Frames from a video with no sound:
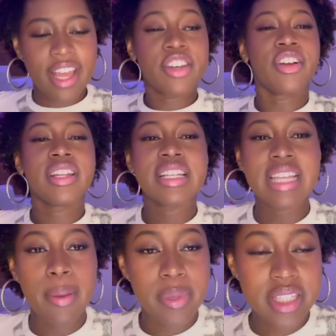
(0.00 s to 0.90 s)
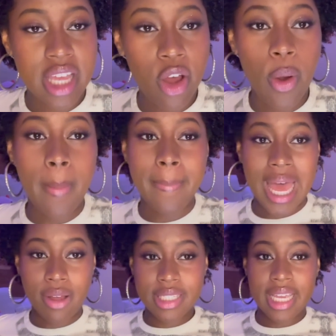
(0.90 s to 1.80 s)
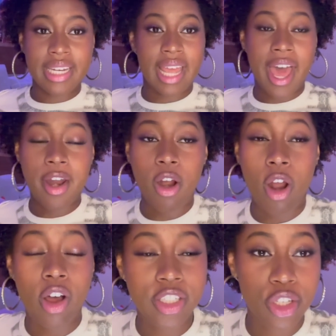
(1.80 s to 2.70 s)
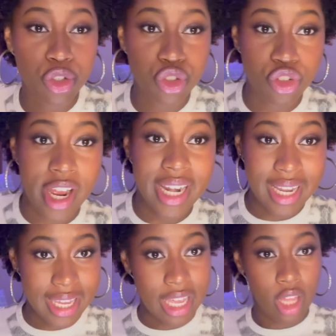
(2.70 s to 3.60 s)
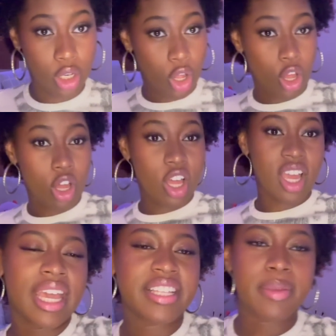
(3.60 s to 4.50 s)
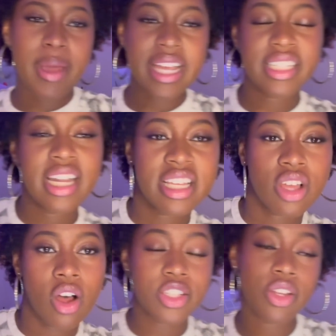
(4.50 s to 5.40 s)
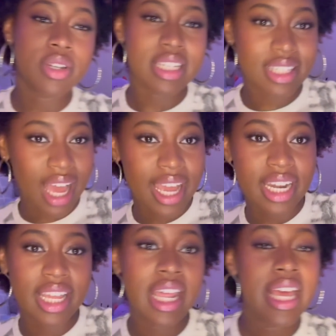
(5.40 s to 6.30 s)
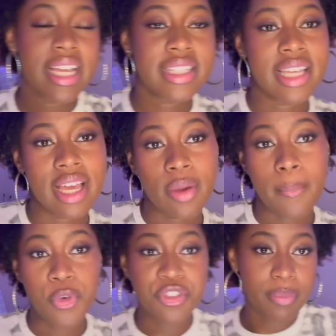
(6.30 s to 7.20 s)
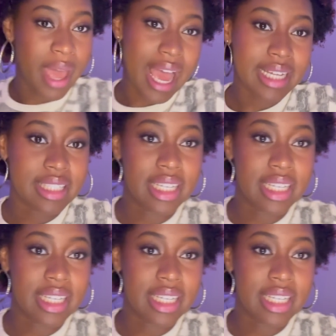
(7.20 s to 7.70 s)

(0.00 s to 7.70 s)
during this episode, Mouse and Donna are also trying to get along. And Sebastian has also decided to move back to